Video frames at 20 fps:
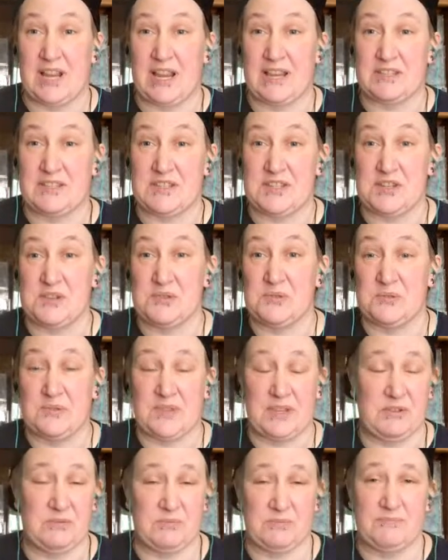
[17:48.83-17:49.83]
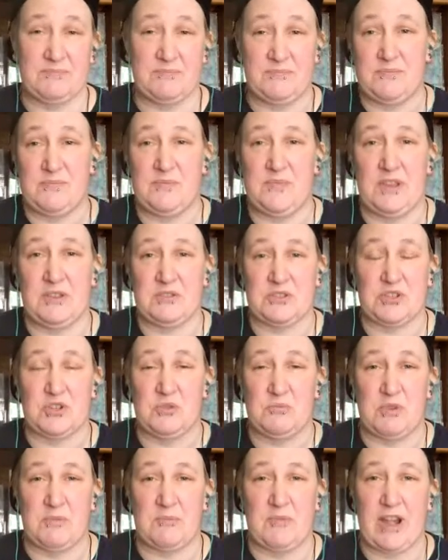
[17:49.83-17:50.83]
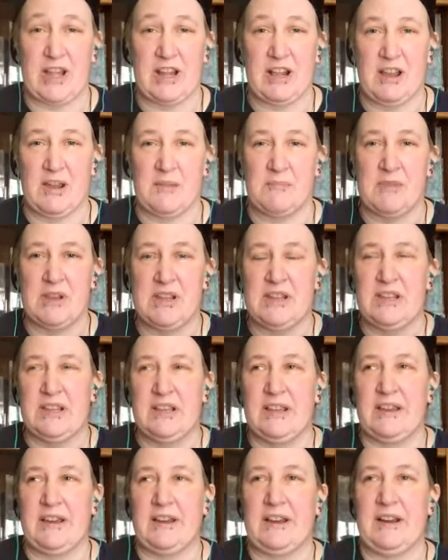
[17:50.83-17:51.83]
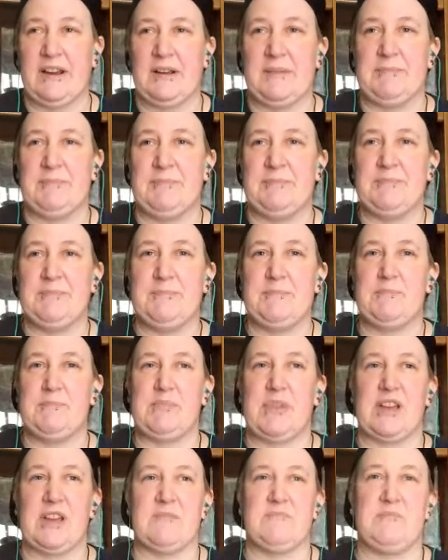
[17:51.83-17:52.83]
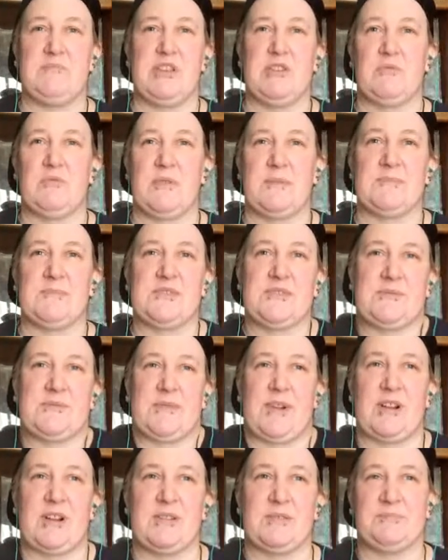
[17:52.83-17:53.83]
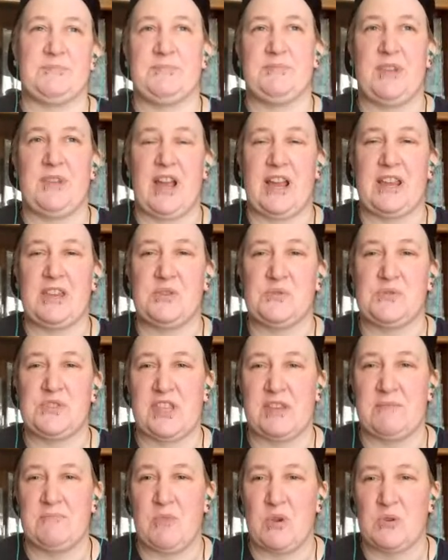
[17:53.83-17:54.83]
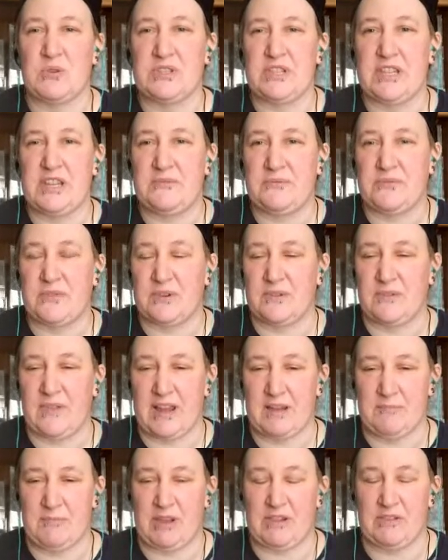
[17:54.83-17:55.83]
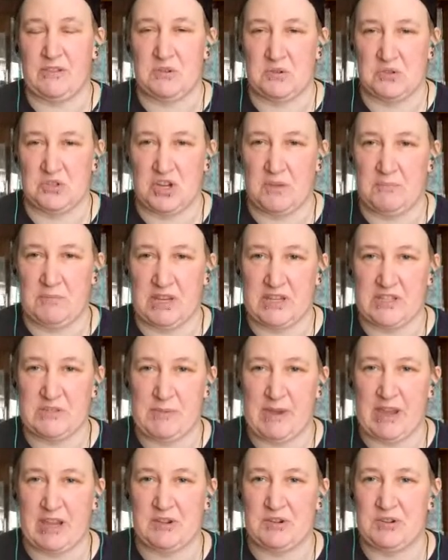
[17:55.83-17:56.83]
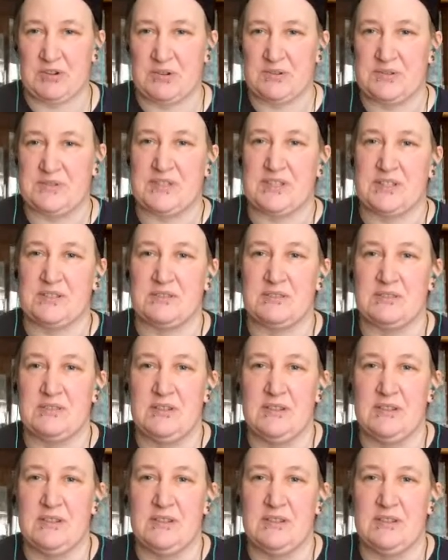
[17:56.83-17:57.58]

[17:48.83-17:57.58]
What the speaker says: guys do. They'll scoop them right up. But mealworms I use them mostly for like my little jumping spiders and